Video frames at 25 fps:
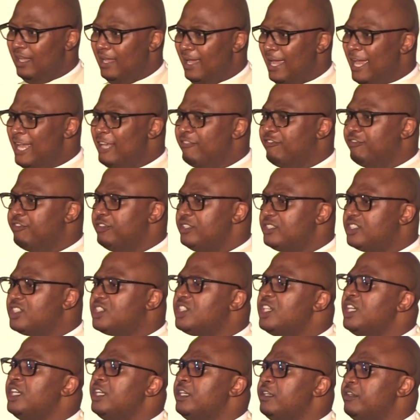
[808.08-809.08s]
have
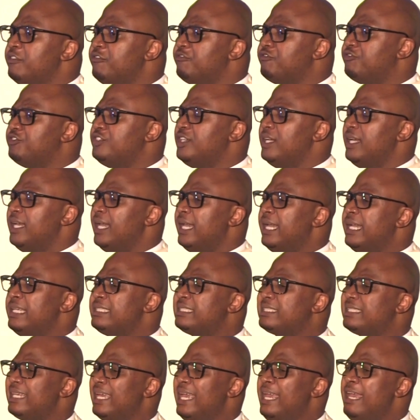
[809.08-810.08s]
served
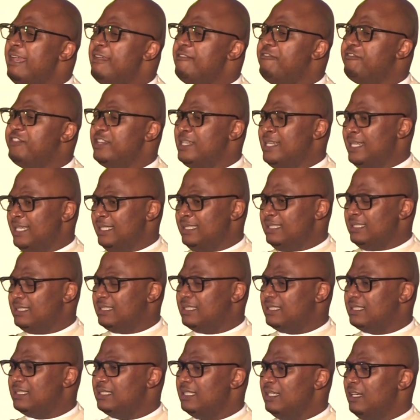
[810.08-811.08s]
as
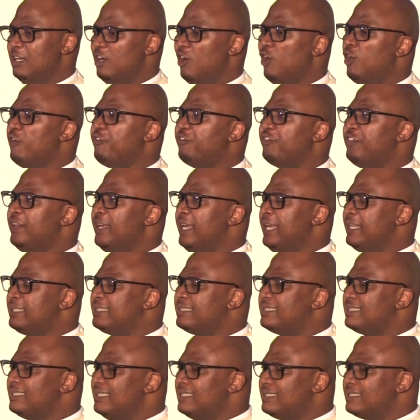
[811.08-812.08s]
evidence of the
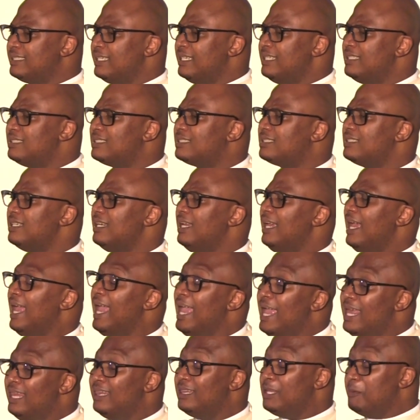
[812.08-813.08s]
existence
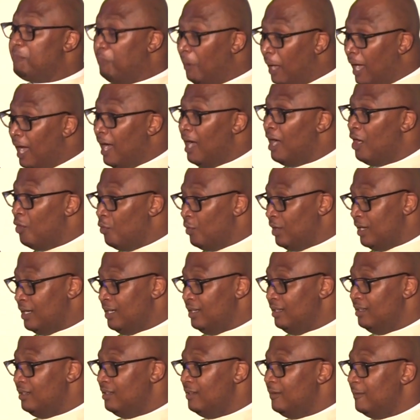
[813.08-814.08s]
and the
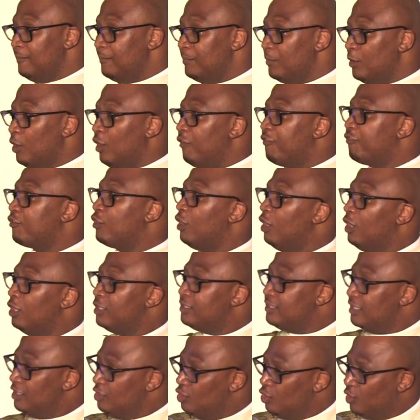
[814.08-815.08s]
power of
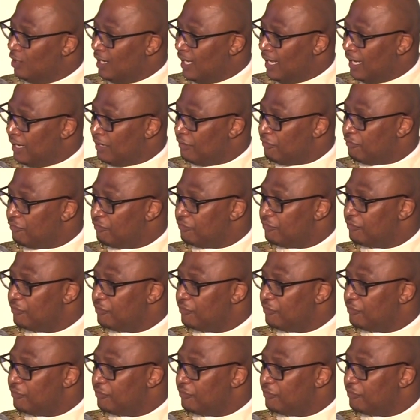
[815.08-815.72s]
God in your life.